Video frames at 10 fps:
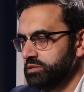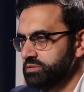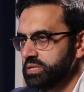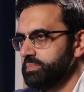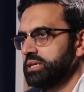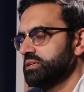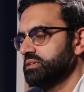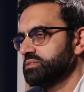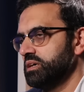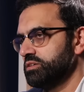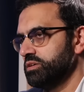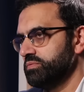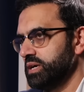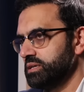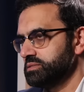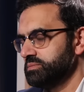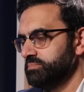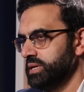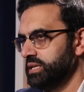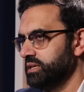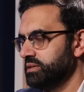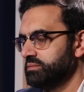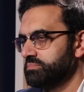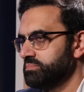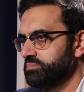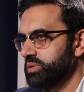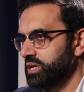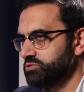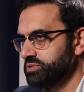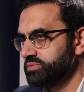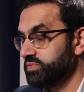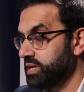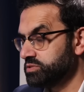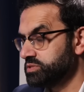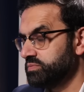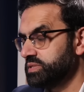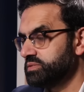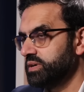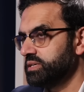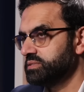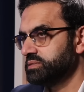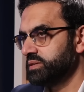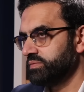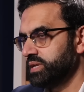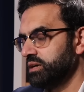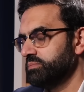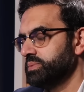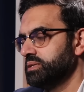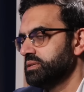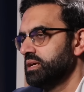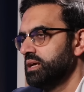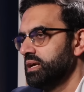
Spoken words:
Some analysts argue that many hundreds of thousands of its fighters have now been